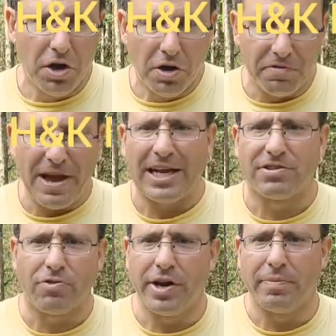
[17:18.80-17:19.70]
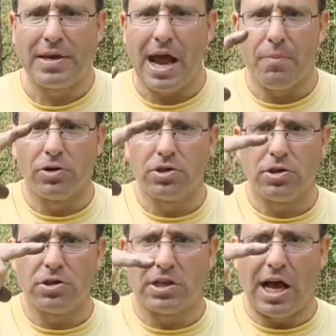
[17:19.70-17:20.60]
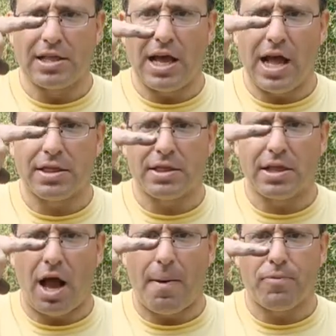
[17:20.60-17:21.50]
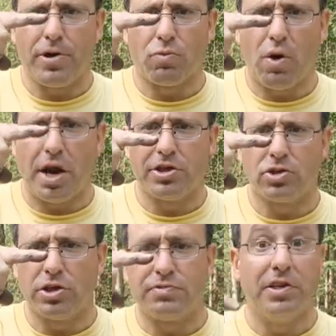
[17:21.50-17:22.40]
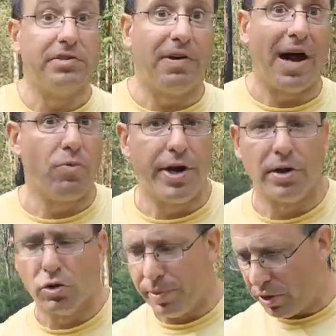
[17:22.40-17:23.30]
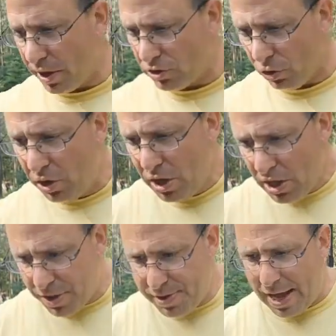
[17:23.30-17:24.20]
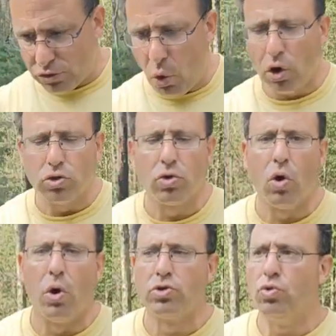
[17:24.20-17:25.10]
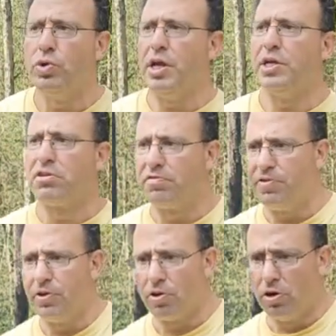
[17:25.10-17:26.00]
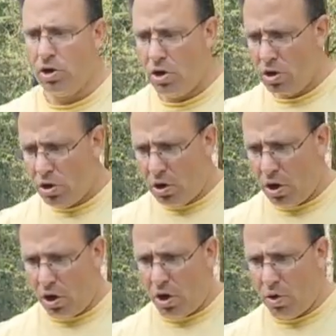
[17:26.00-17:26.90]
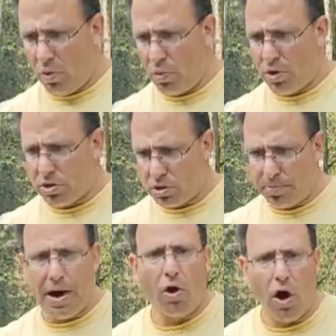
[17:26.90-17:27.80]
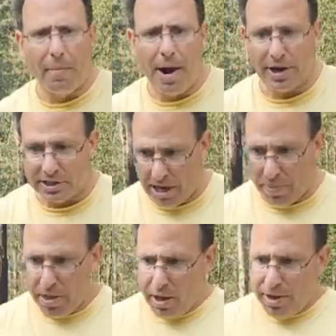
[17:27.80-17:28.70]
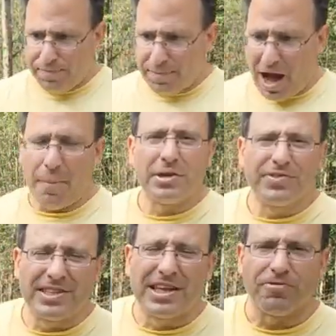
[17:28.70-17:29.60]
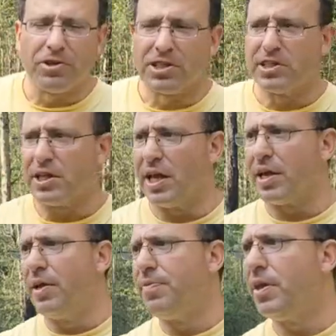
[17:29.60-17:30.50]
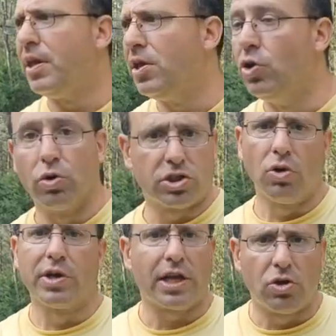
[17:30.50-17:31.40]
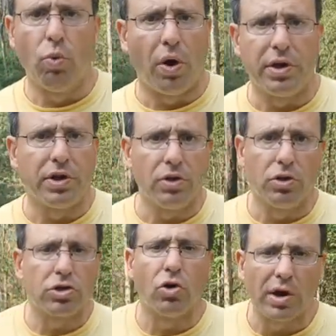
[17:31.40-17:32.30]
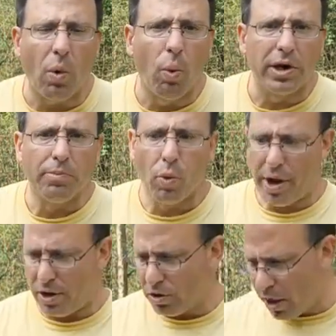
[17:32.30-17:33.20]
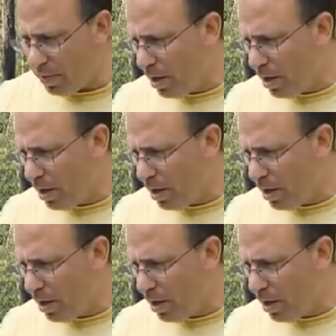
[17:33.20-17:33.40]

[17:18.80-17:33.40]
fast frame cameras, that operating rod is vibrating a little bit. Okay, so that's also going to interfere with the barrel harmonics. Now, how much of a difference is it? Like, you'll still get one MOA. Okay,